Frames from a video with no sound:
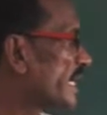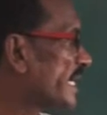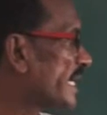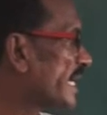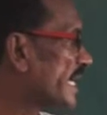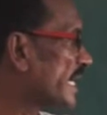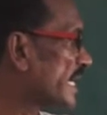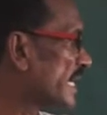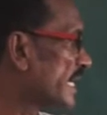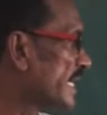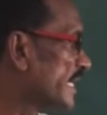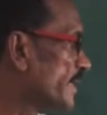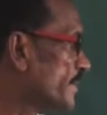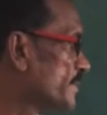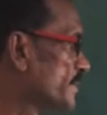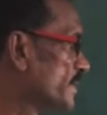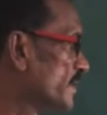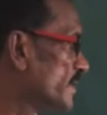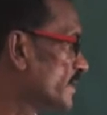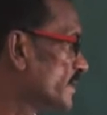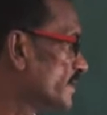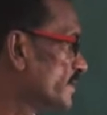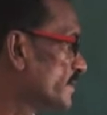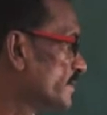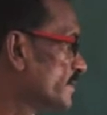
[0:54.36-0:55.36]
eclipse,
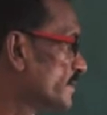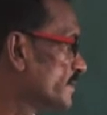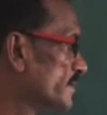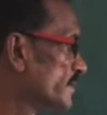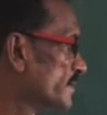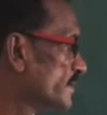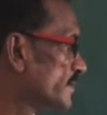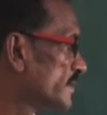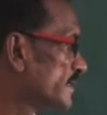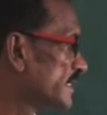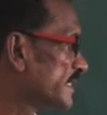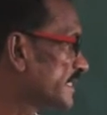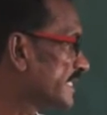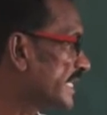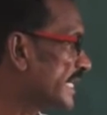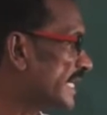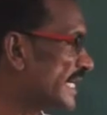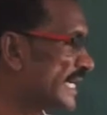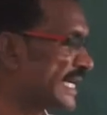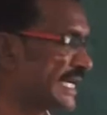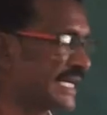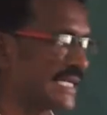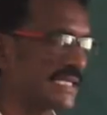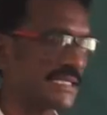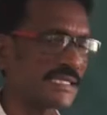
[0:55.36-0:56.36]

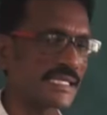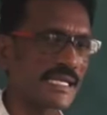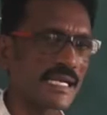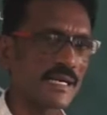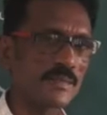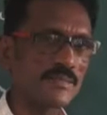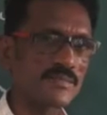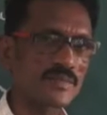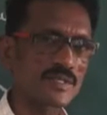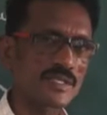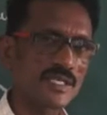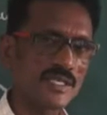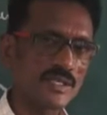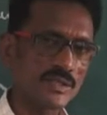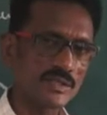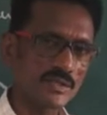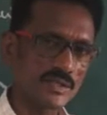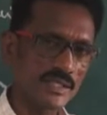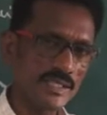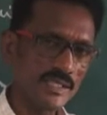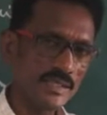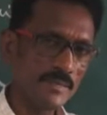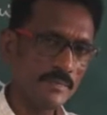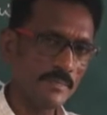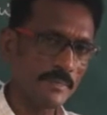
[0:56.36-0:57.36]
the earth comes into
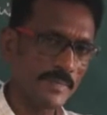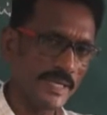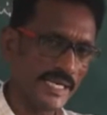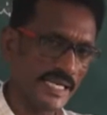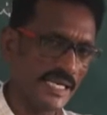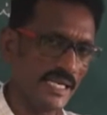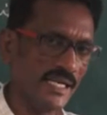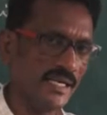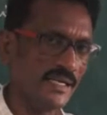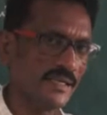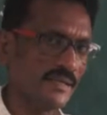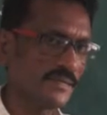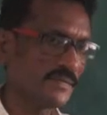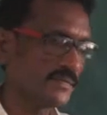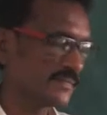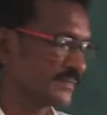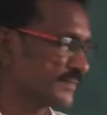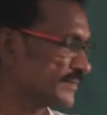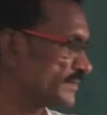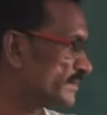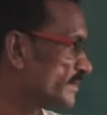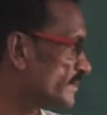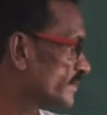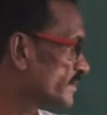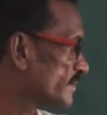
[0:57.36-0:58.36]
the middle.
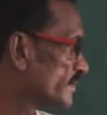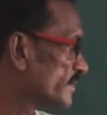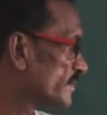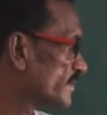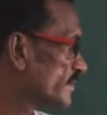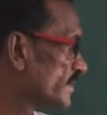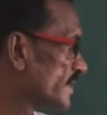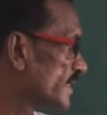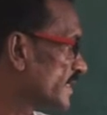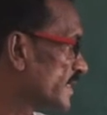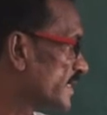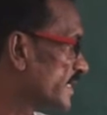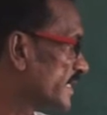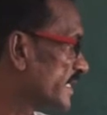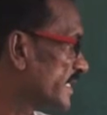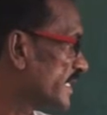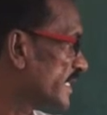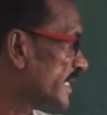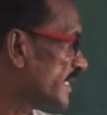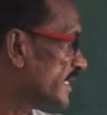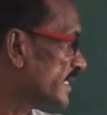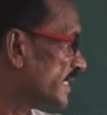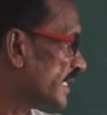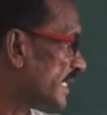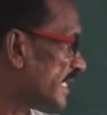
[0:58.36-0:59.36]
See
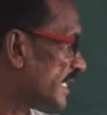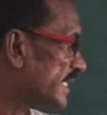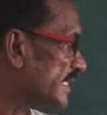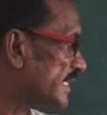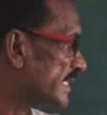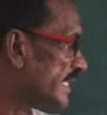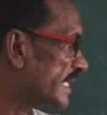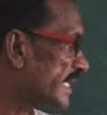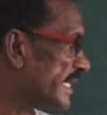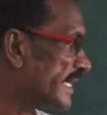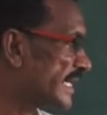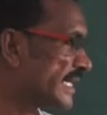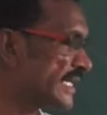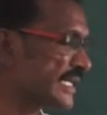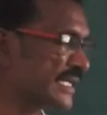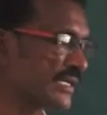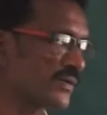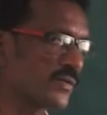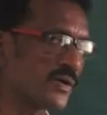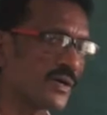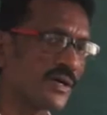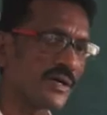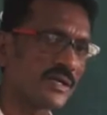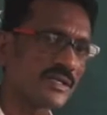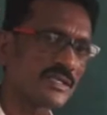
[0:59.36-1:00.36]
here, earth again
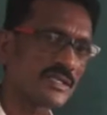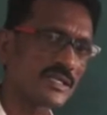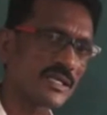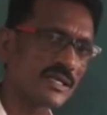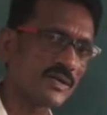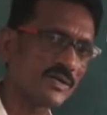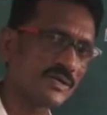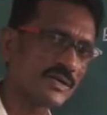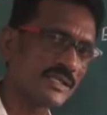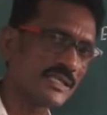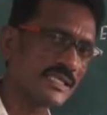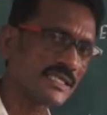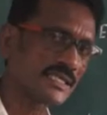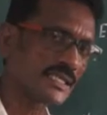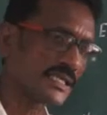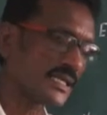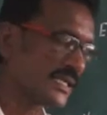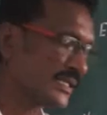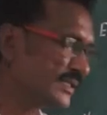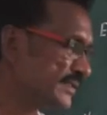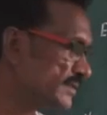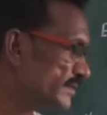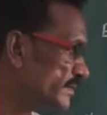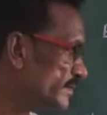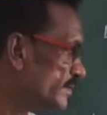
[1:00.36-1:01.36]
revolves around the
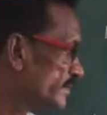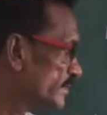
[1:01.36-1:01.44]
sun,